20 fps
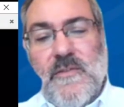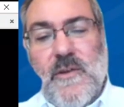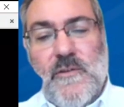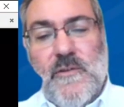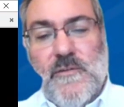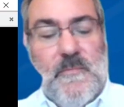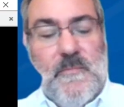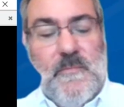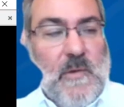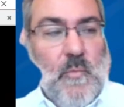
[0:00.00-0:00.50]

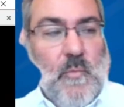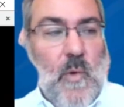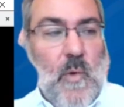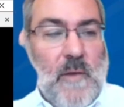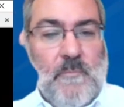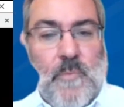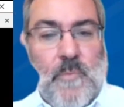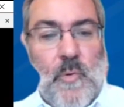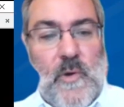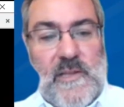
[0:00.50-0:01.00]
Those would be
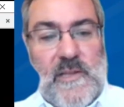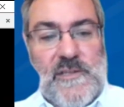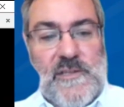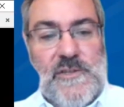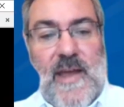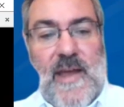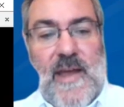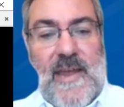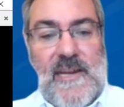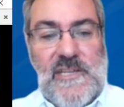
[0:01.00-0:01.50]
1-point
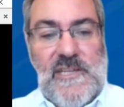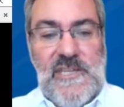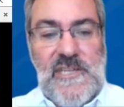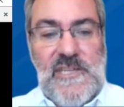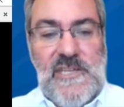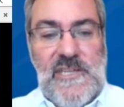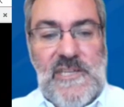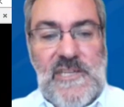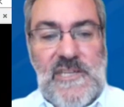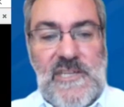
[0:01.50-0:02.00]

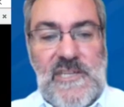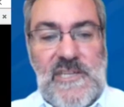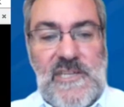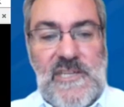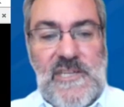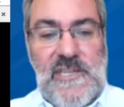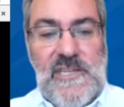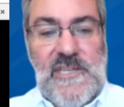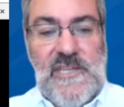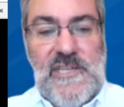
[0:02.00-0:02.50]
strategies.
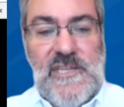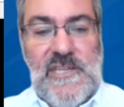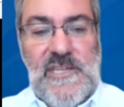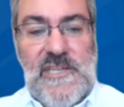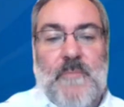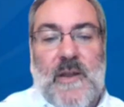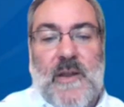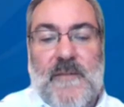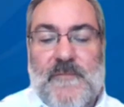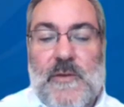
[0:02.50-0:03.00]

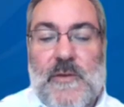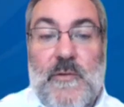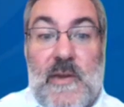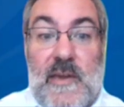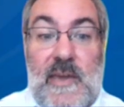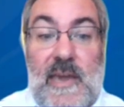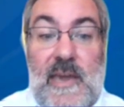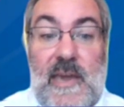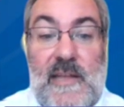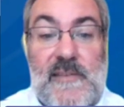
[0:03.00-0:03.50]
But if you
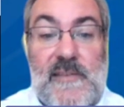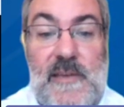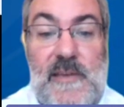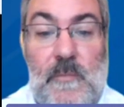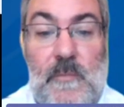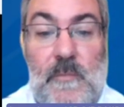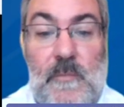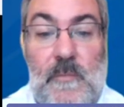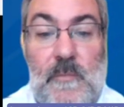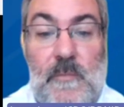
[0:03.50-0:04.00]
can get
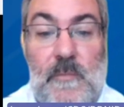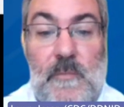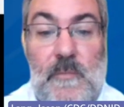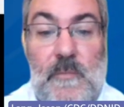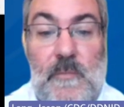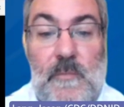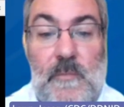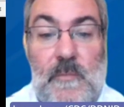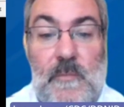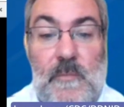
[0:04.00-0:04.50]
someone
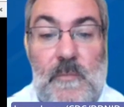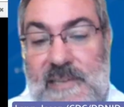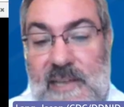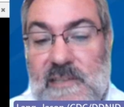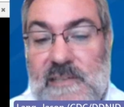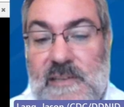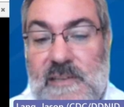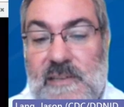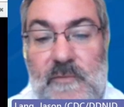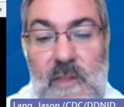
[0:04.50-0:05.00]
into an
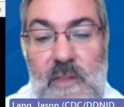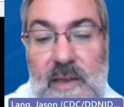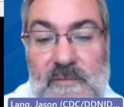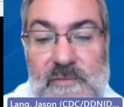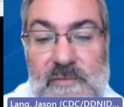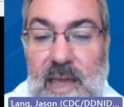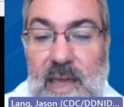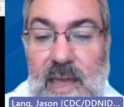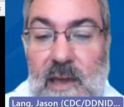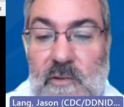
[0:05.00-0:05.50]
intensive
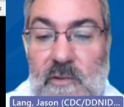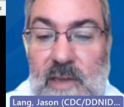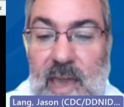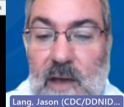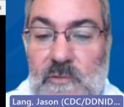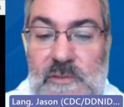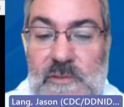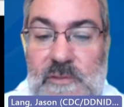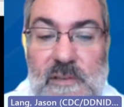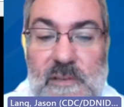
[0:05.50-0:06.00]
lifestyle
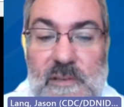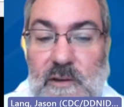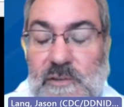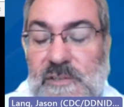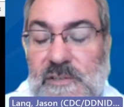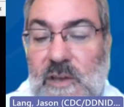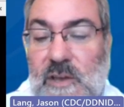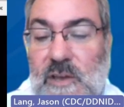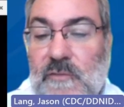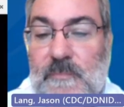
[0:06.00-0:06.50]
counseling or
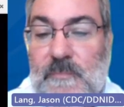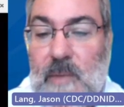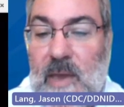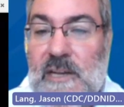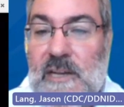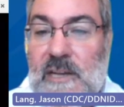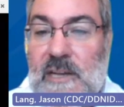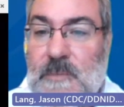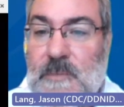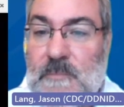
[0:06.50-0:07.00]

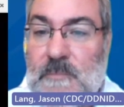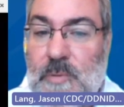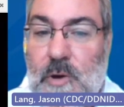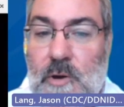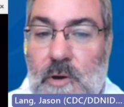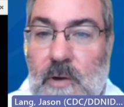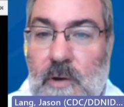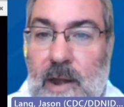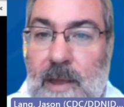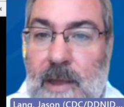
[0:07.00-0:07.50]
self-management
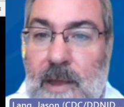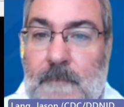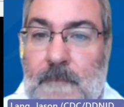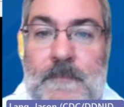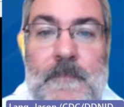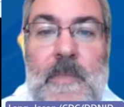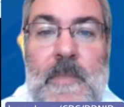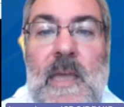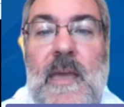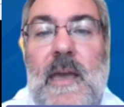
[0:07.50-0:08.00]
program,
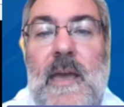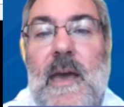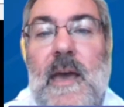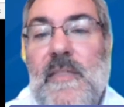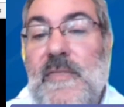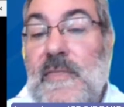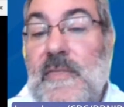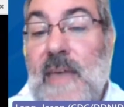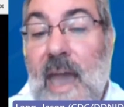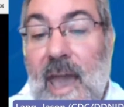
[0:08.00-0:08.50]

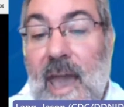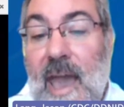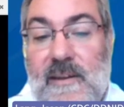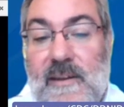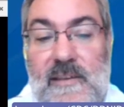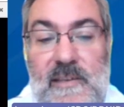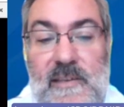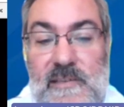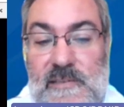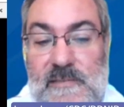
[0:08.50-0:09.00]
that
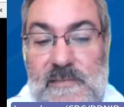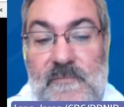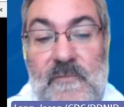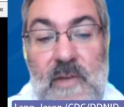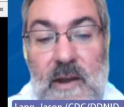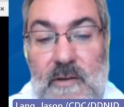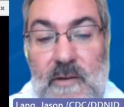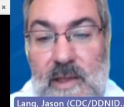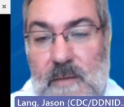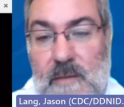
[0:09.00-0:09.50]
is
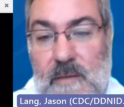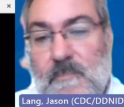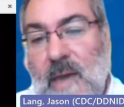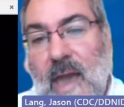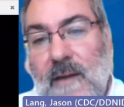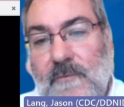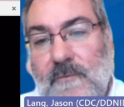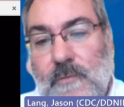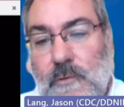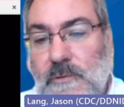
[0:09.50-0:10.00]
very
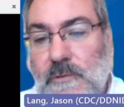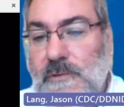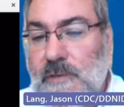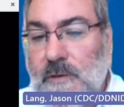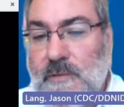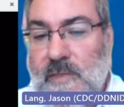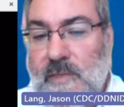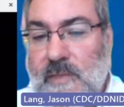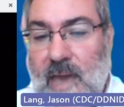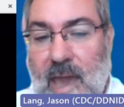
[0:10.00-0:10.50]
impactful.
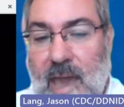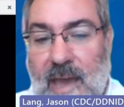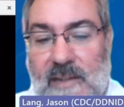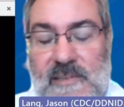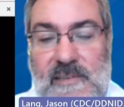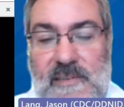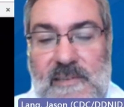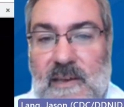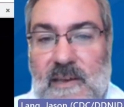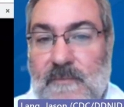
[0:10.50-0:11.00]
So
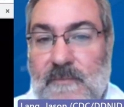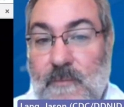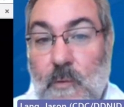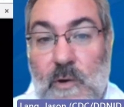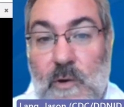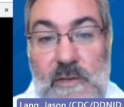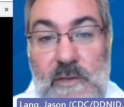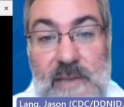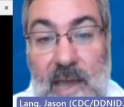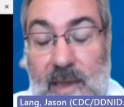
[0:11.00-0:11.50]
that
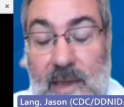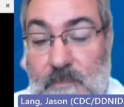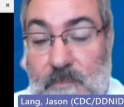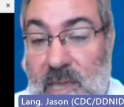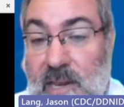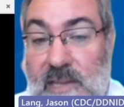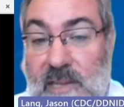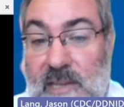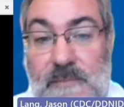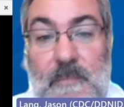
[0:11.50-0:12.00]
for
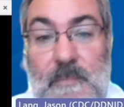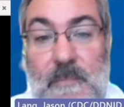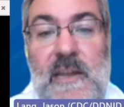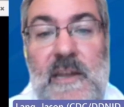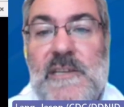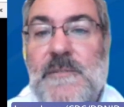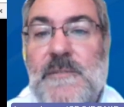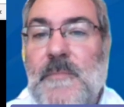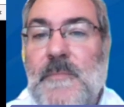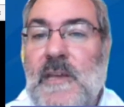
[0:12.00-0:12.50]
diabetes
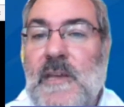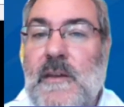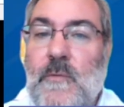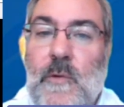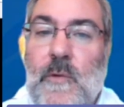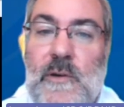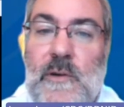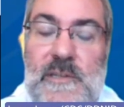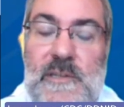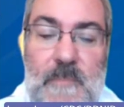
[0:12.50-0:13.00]
management
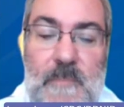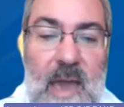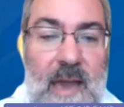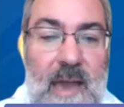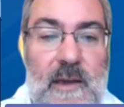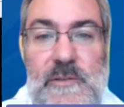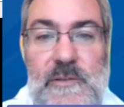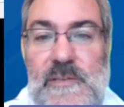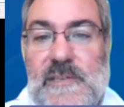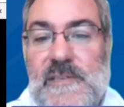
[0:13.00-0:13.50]
or
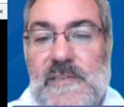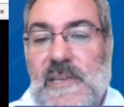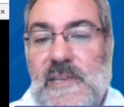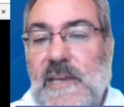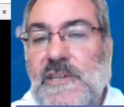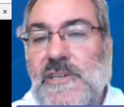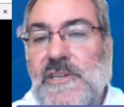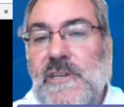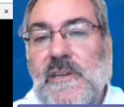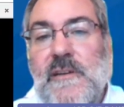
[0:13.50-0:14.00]
tobacco
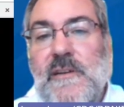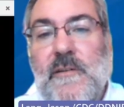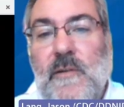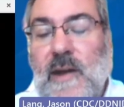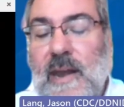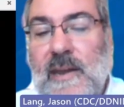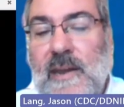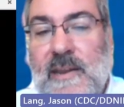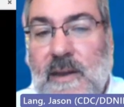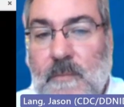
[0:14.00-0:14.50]
cessation
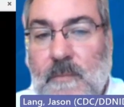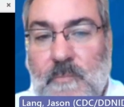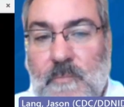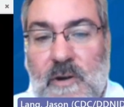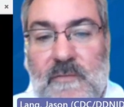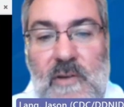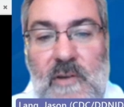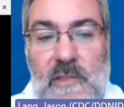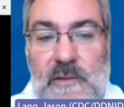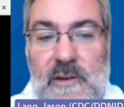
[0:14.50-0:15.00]
or any
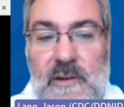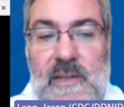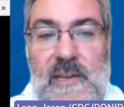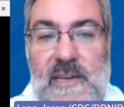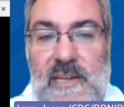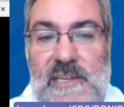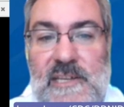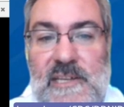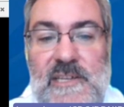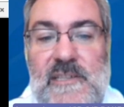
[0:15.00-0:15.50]
number of other
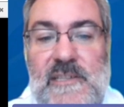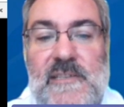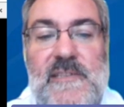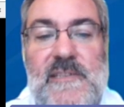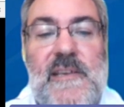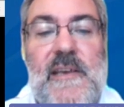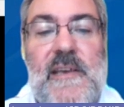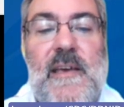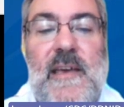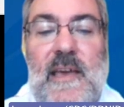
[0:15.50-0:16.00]

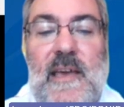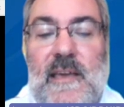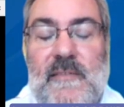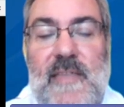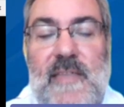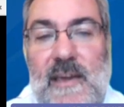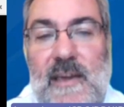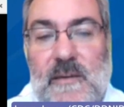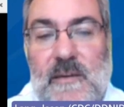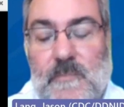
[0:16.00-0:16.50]
conditions,
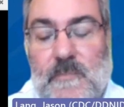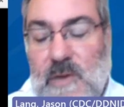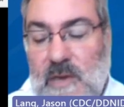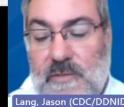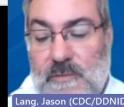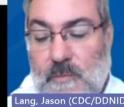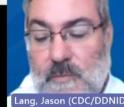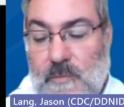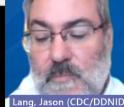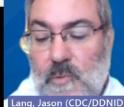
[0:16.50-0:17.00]
that could be a
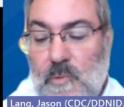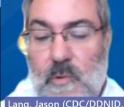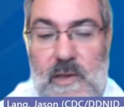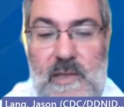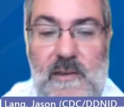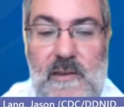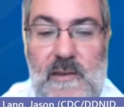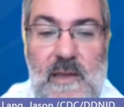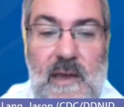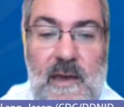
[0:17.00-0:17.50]

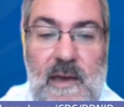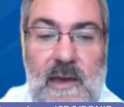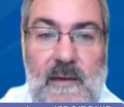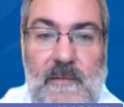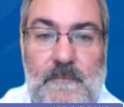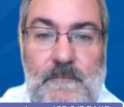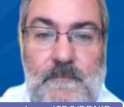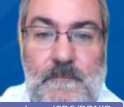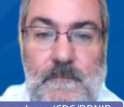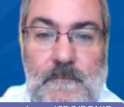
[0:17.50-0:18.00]
3-point
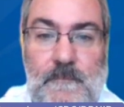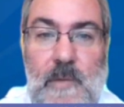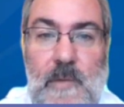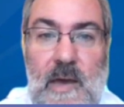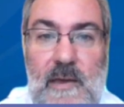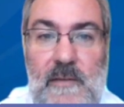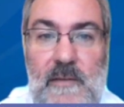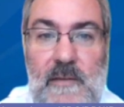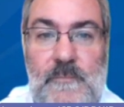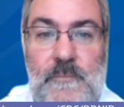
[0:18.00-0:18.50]

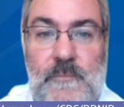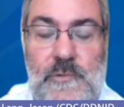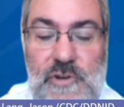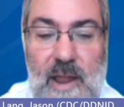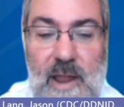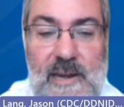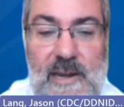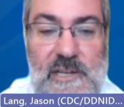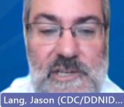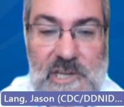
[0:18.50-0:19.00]

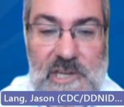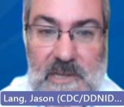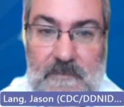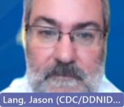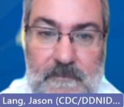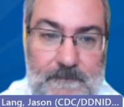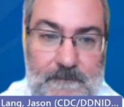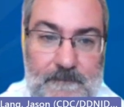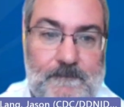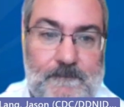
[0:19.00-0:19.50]
strategy.